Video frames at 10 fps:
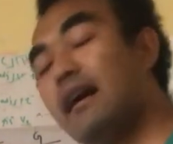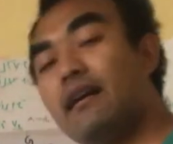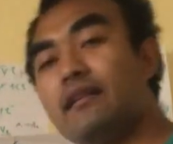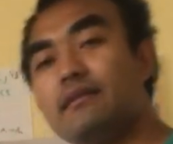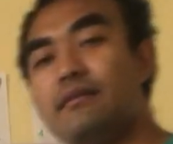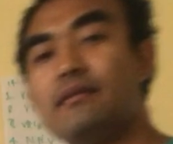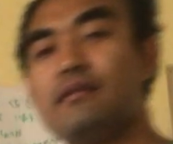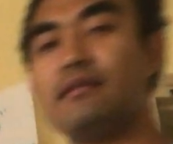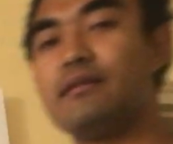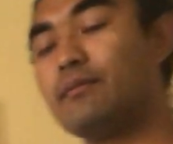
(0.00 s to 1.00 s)
are
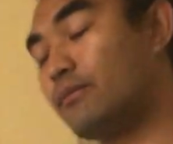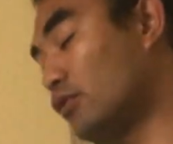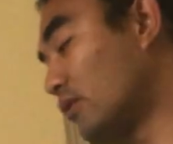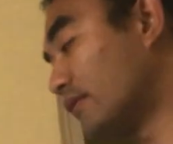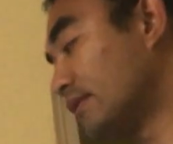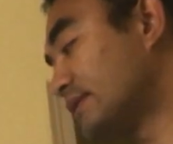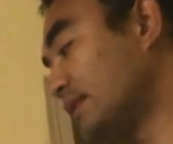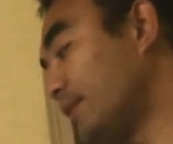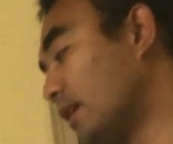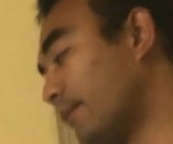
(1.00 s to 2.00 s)
more
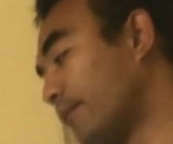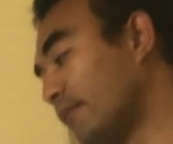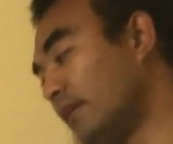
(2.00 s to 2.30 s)
similar.